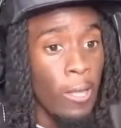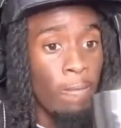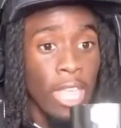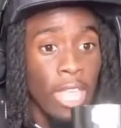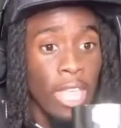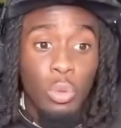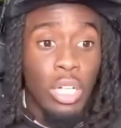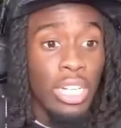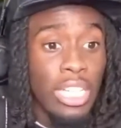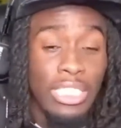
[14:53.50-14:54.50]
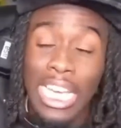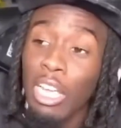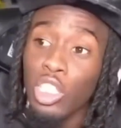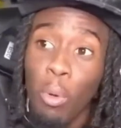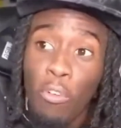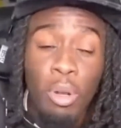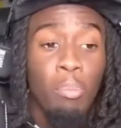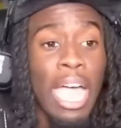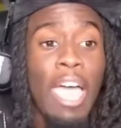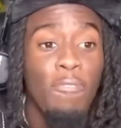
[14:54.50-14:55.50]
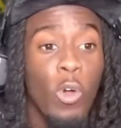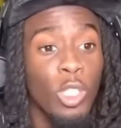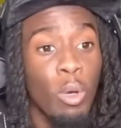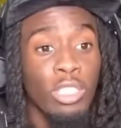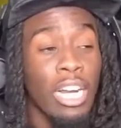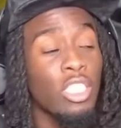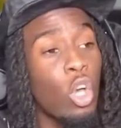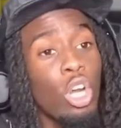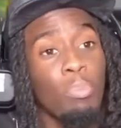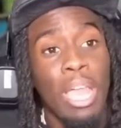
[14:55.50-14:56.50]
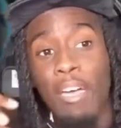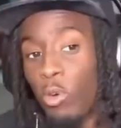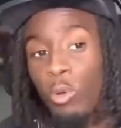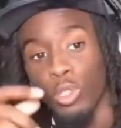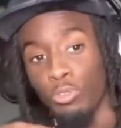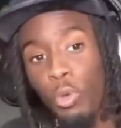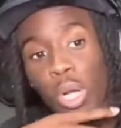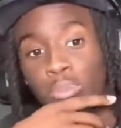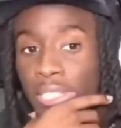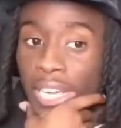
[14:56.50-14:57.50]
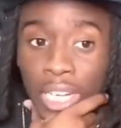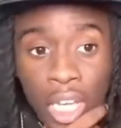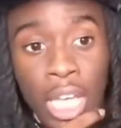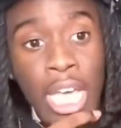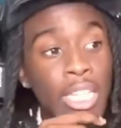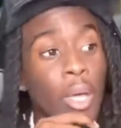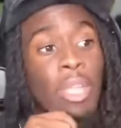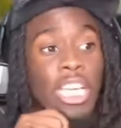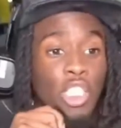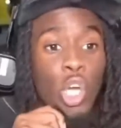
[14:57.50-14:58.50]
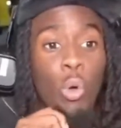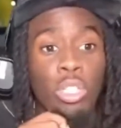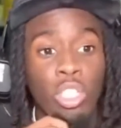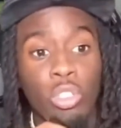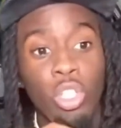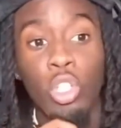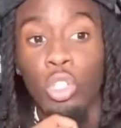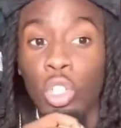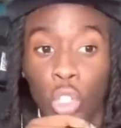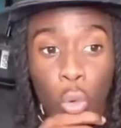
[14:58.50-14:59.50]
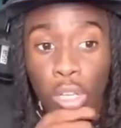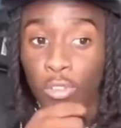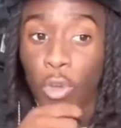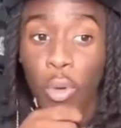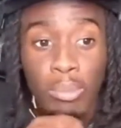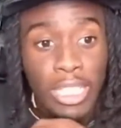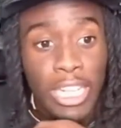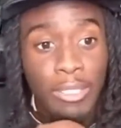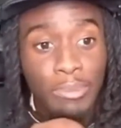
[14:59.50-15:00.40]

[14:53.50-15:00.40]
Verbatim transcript: It is what it is. Shout out to both of them platforms, bro. Shout out to all the platforms. You feel what I'm saying? Them niggas is doing what you, you, you doing. You feel what I'm saying?